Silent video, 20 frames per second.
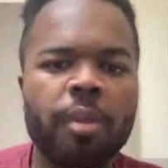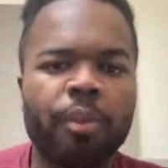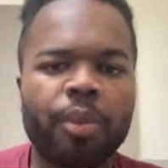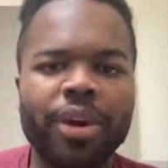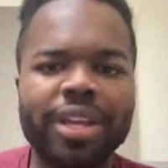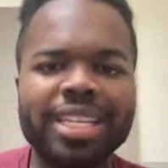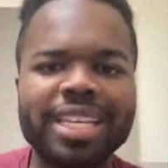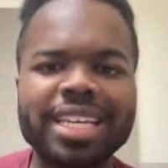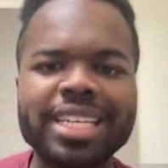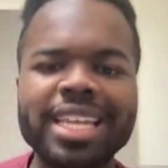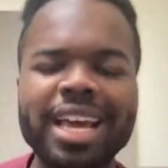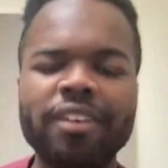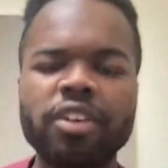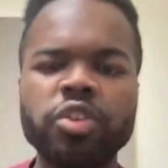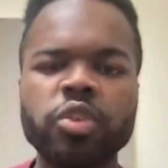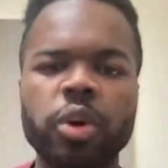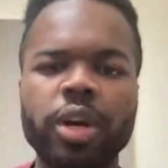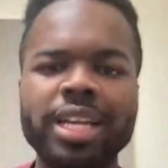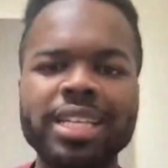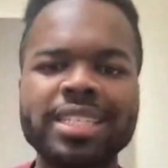bring to the
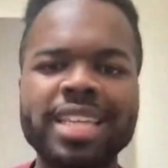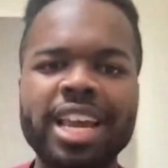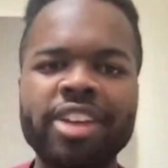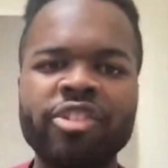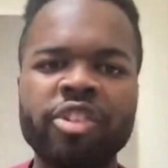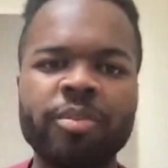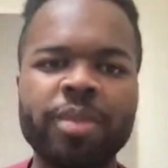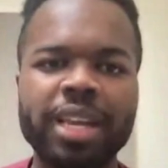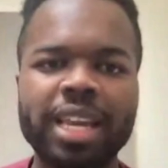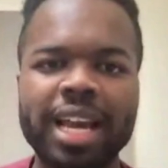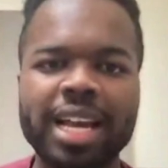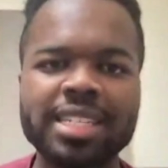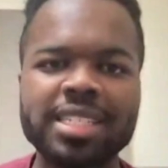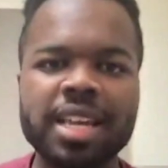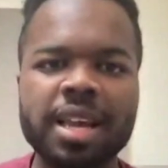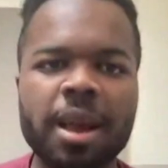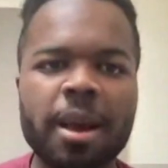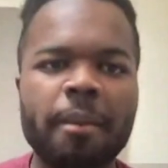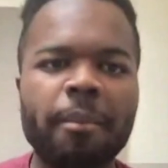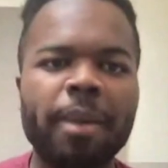Devils organization, because
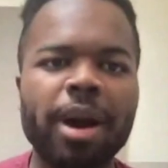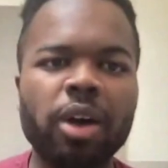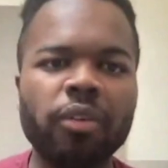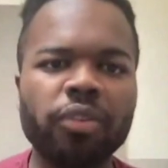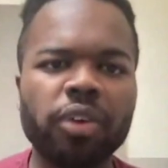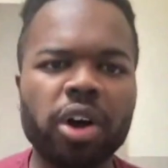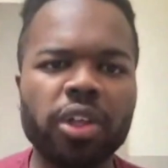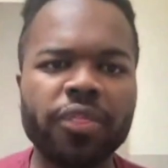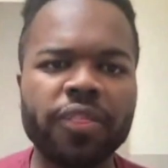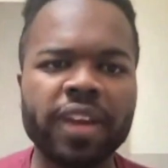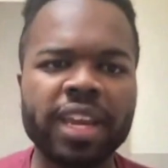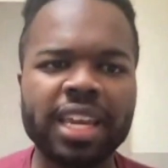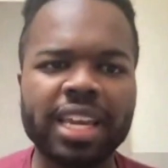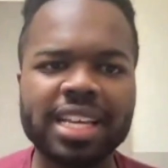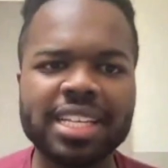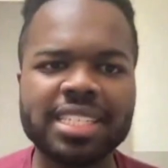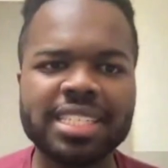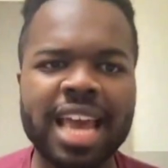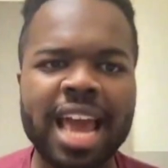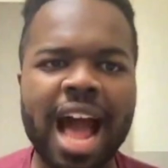my overall thing
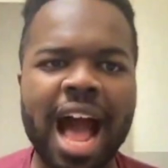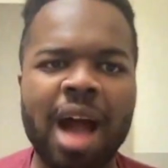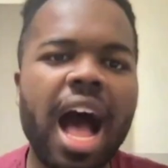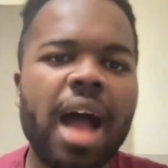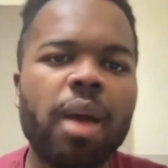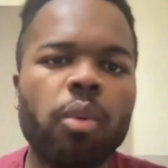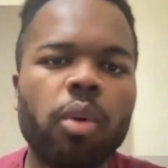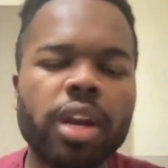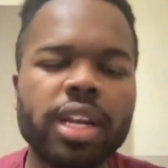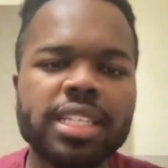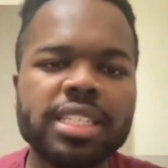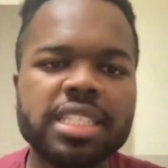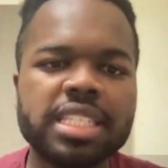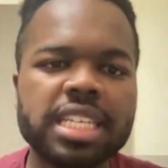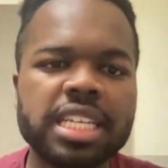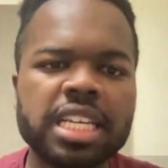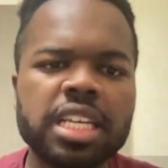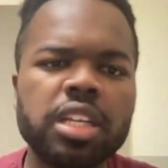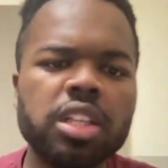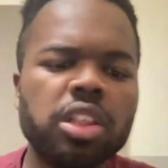is that I want to
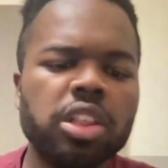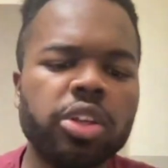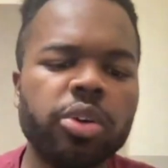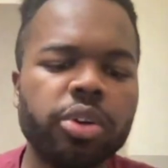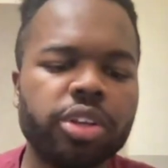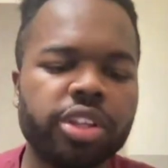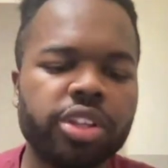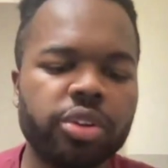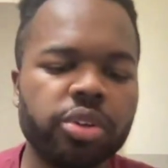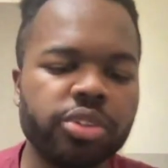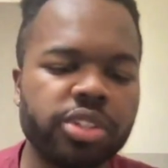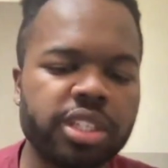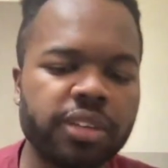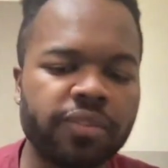see Luke Hughes